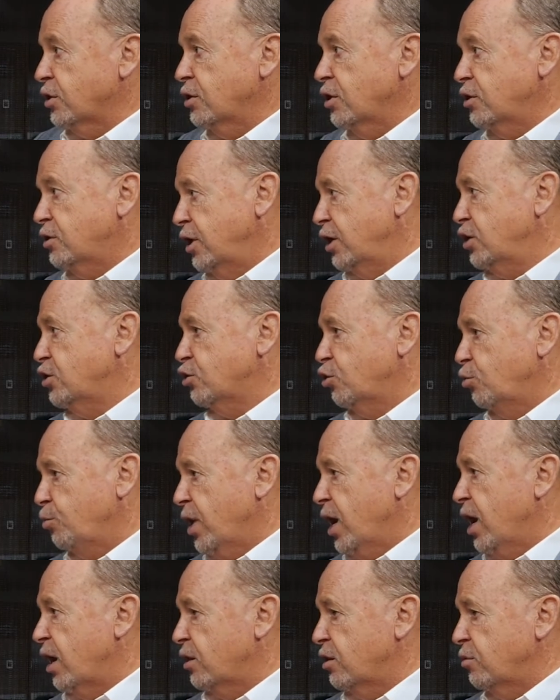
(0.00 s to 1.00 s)
And the digital
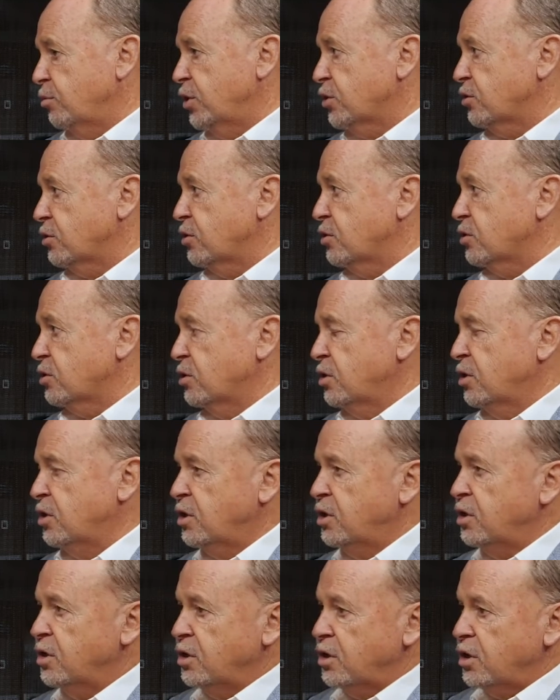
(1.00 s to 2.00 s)
part of the business
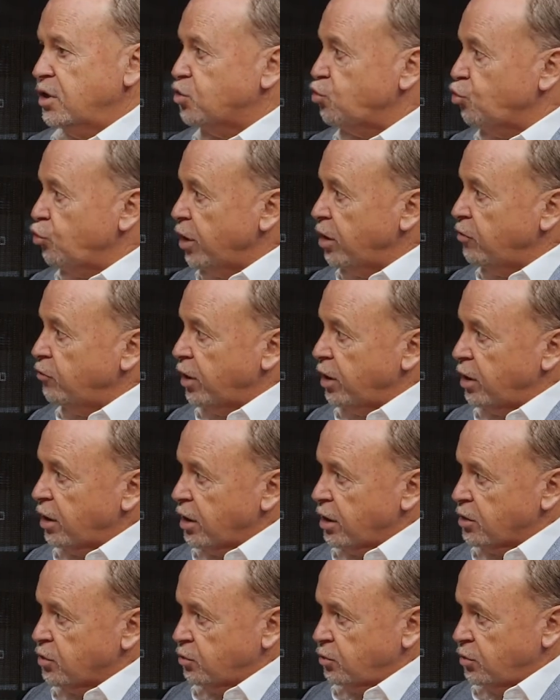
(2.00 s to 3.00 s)
is
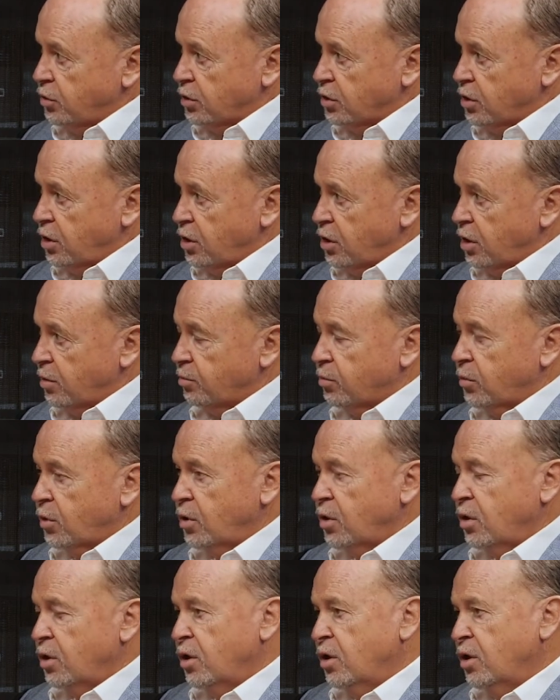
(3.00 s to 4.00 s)
reinventing us all the time.
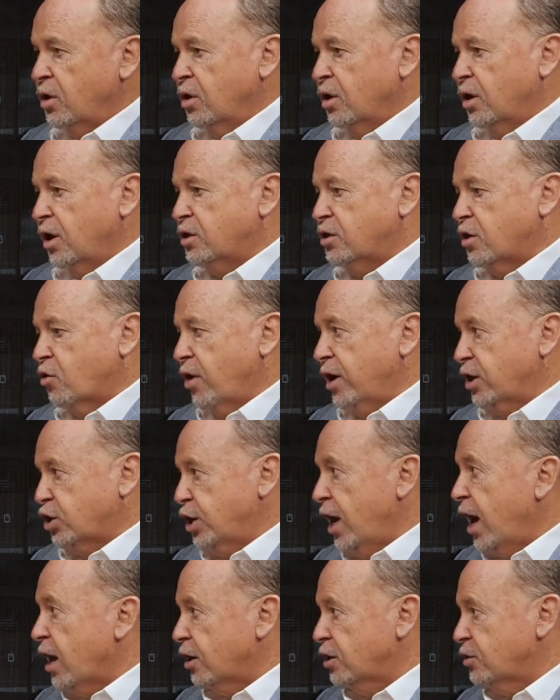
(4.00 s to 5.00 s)
It's a great
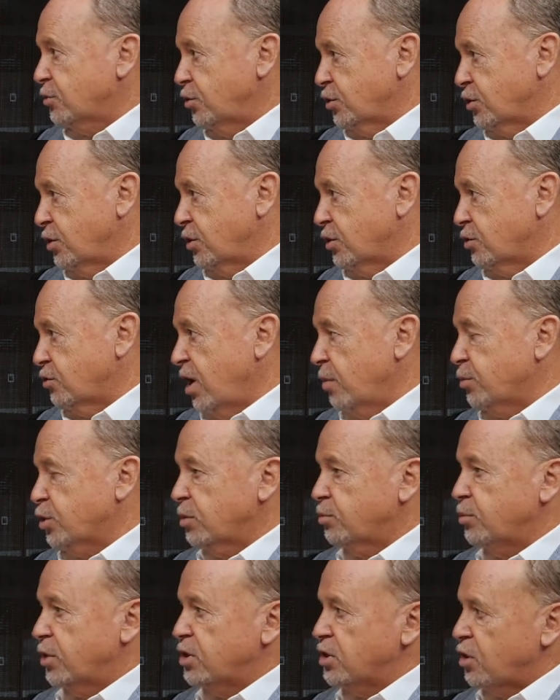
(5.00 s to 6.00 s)
challenge because of the
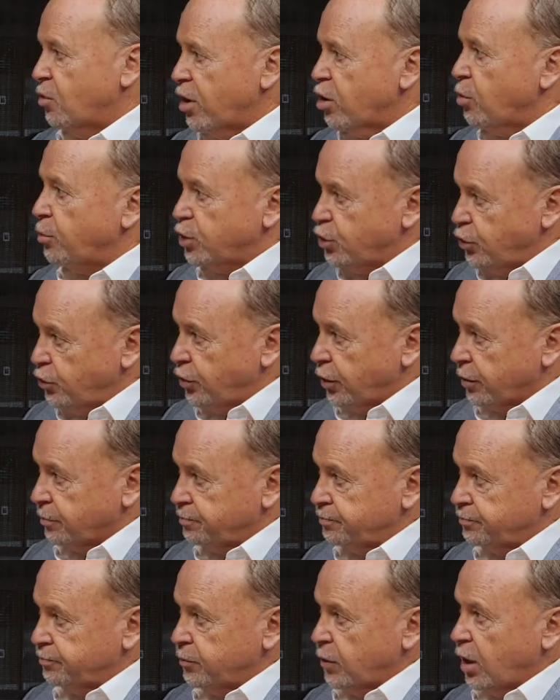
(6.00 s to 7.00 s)
disruption, but it's a great opportunity.
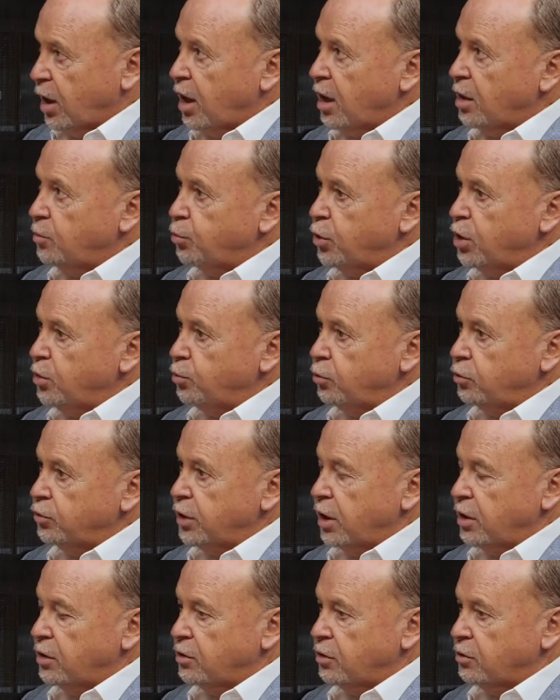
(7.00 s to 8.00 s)
And people
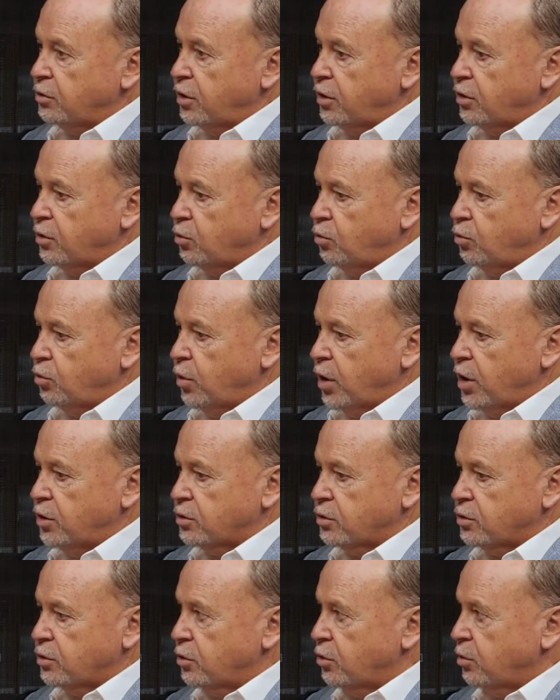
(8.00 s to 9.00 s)
tend to think
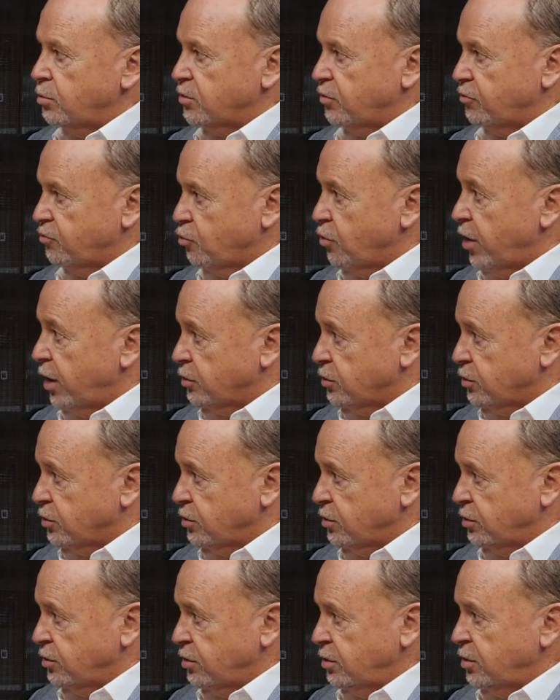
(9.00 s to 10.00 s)
always in terms of
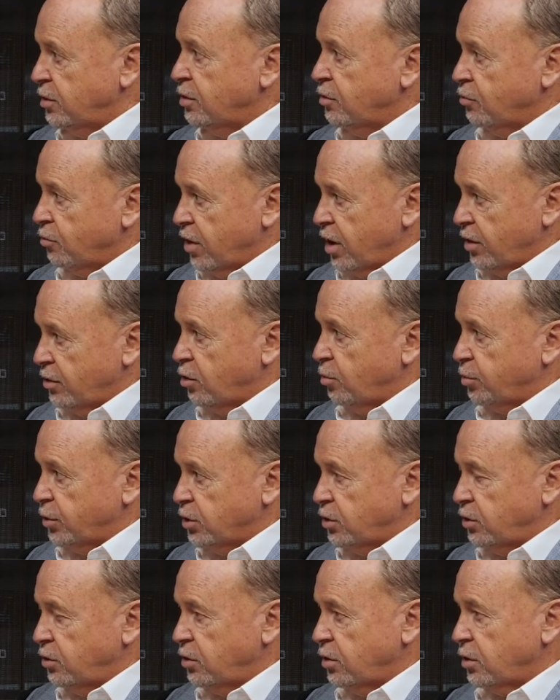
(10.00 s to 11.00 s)
threats rather than
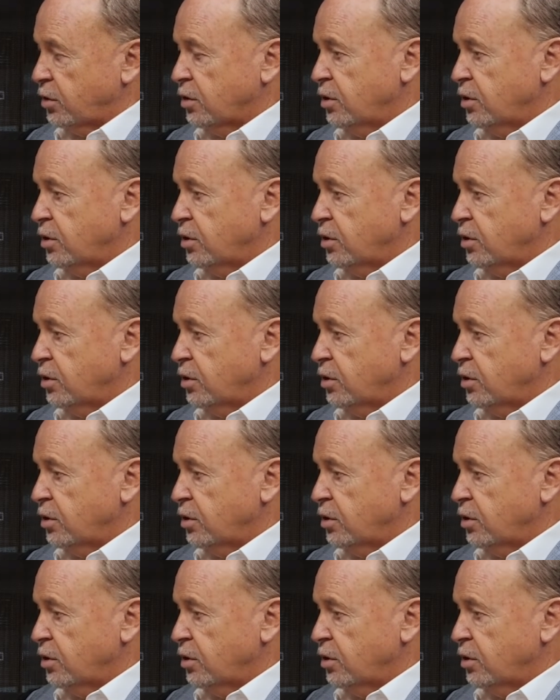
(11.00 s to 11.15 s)
opportunity.